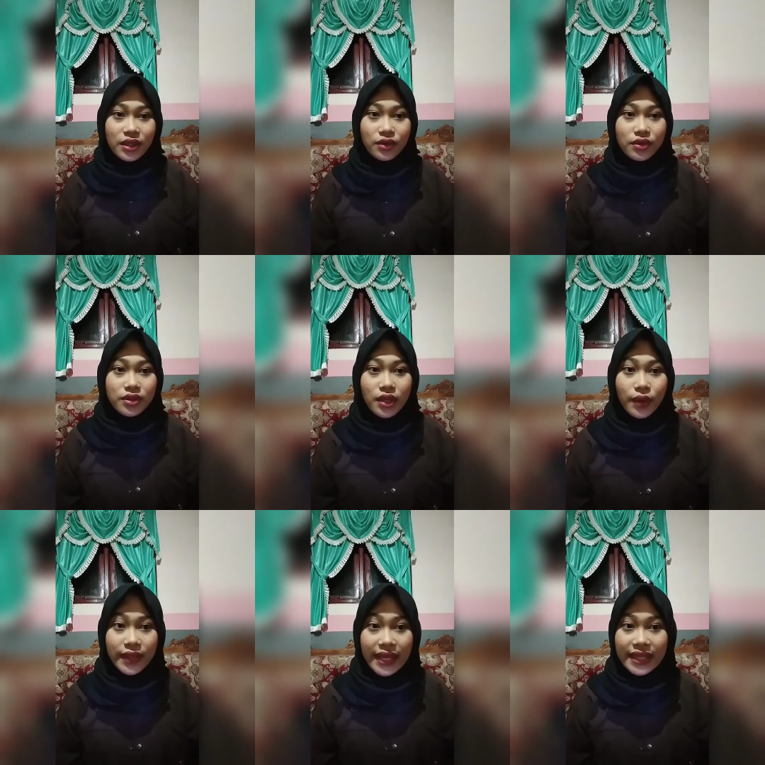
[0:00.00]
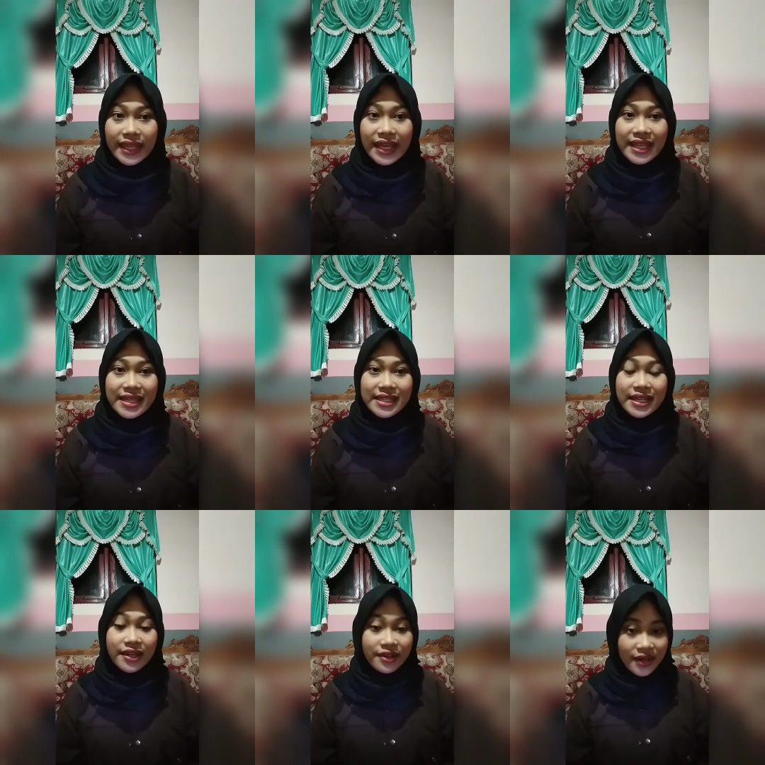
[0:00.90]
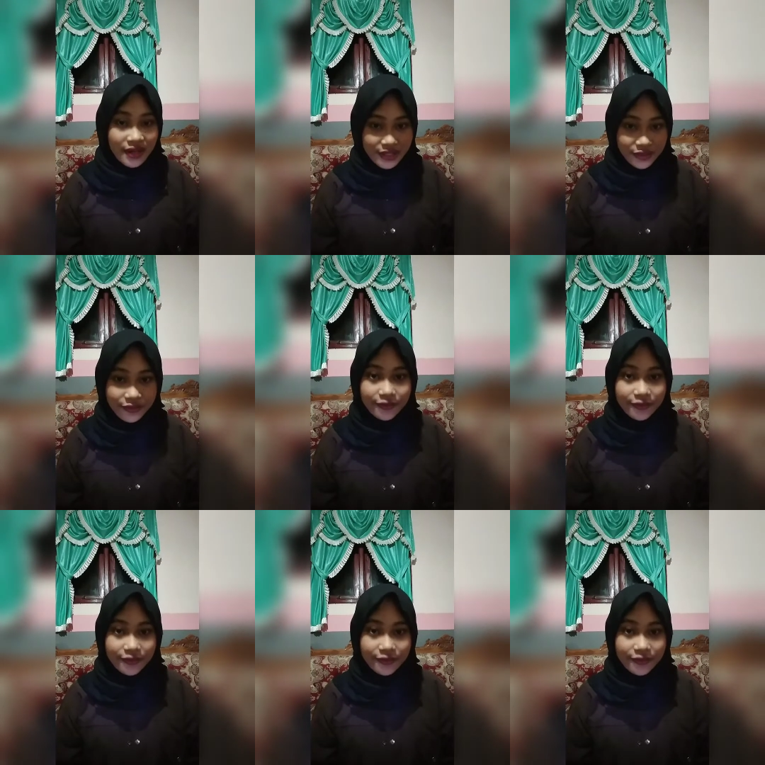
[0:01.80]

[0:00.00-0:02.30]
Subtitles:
to show that it is a narrative.